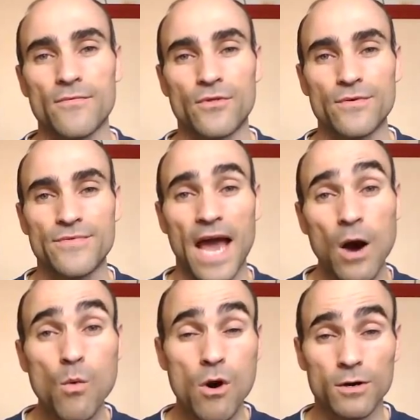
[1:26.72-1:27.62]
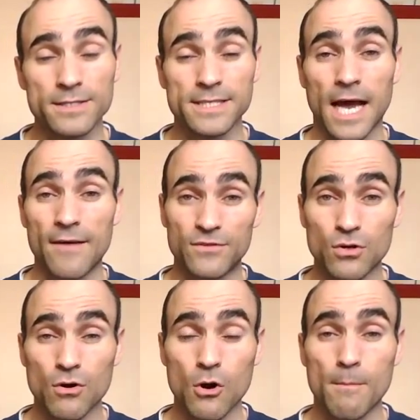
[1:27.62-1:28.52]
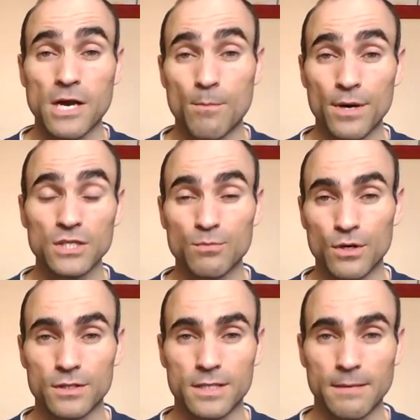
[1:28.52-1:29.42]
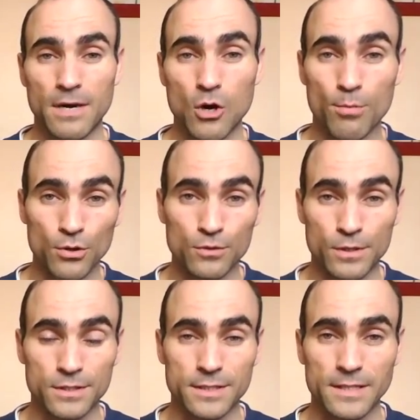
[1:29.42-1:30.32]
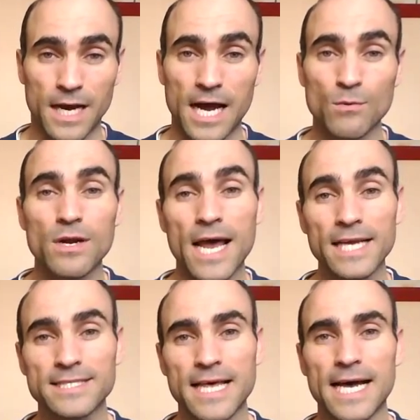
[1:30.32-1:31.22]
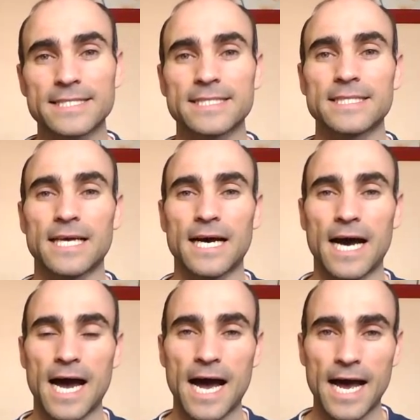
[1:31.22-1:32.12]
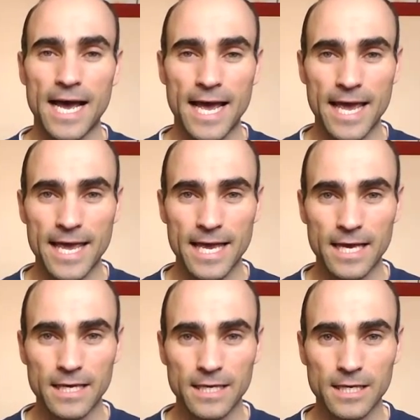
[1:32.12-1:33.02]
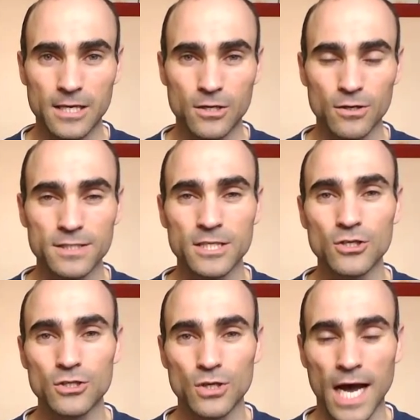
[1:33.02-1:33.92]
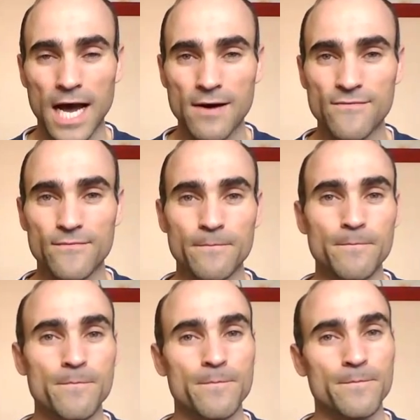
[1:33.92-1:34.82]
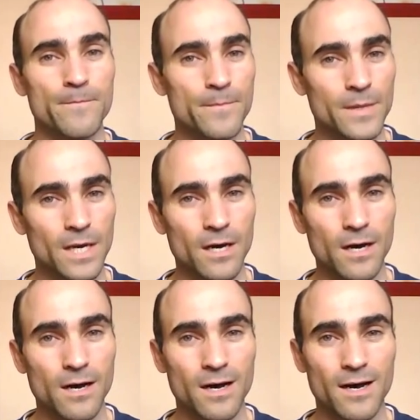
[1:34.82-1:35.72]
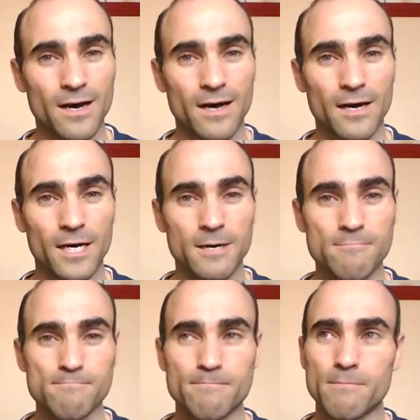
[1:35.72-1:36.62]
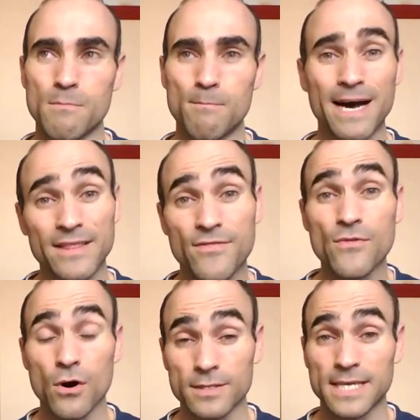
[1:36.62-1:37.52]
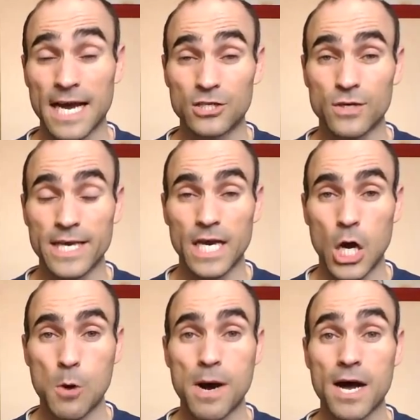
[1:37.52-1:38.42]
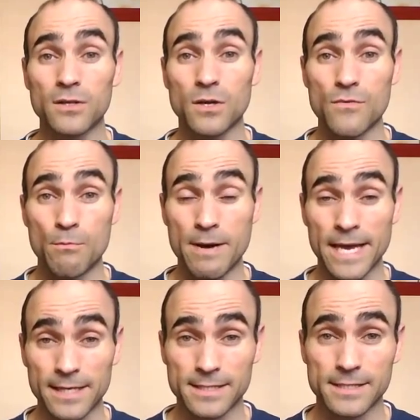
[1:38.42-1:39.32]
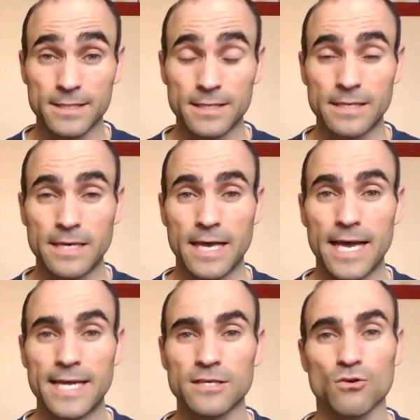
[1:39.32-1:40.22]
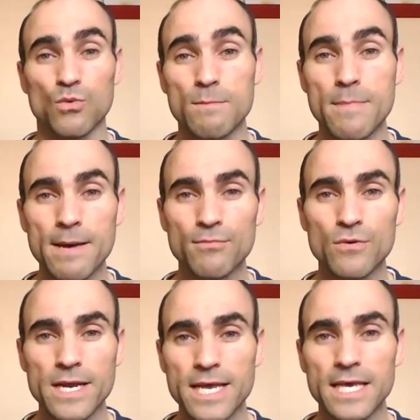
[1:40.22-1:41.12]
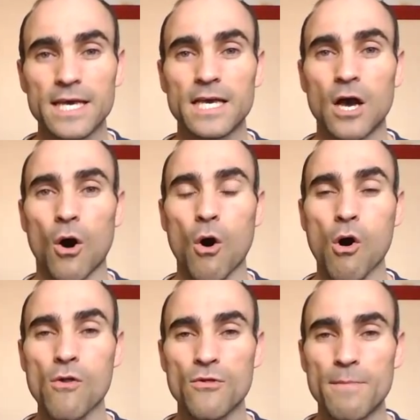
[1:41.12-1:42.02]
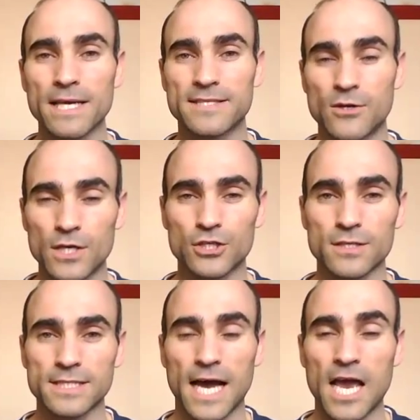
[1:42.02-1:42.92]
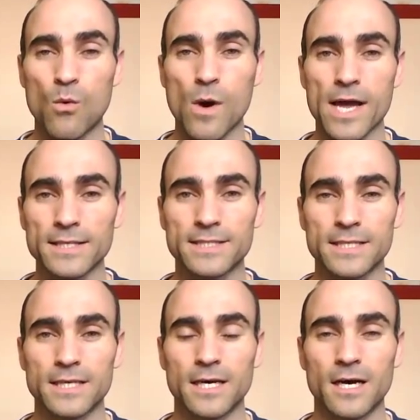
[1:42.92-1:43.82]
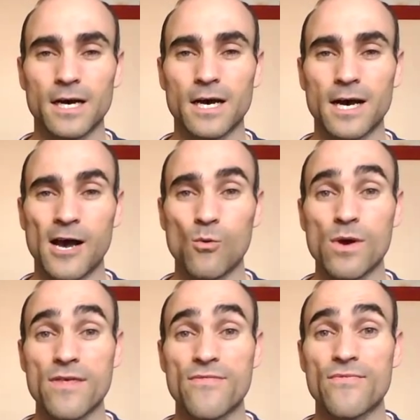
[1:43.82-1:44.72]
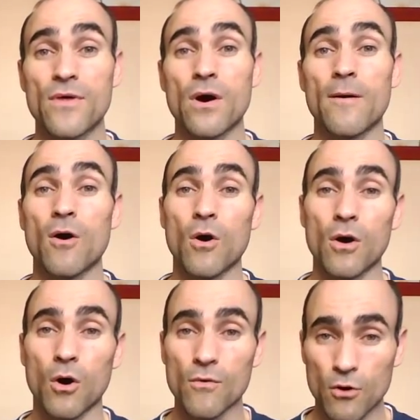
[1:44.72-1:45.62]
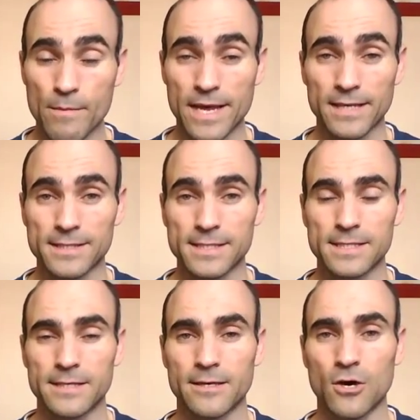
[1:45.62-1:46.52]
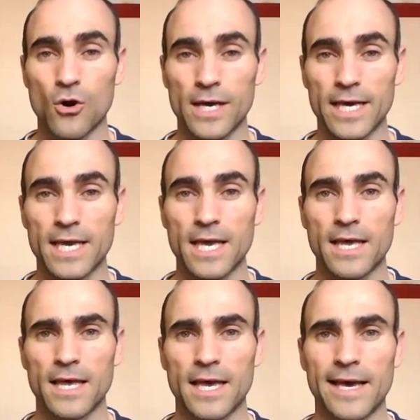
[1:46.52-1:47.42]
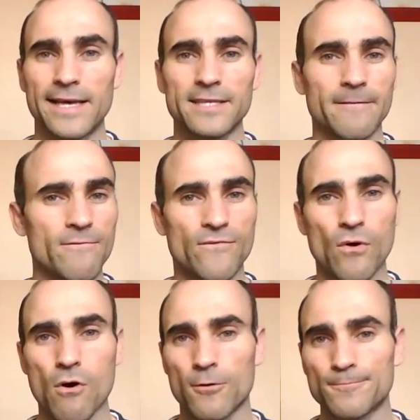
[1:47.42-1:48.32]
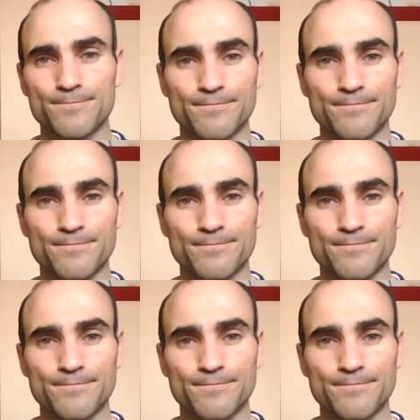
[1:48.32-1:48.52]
the hours after my appointment, I realized that I continued to have bad thoughts actually about the banks, and remembering all the bad situations I went with other banks. Okay, and for,